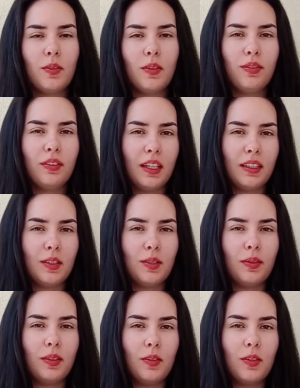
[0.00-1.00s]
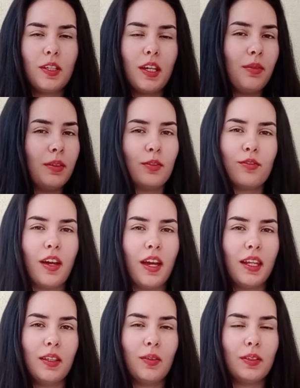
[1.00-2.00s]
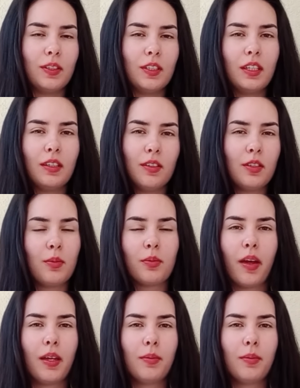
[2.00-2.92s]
If you like this video, share with a friend or just hit the subscribe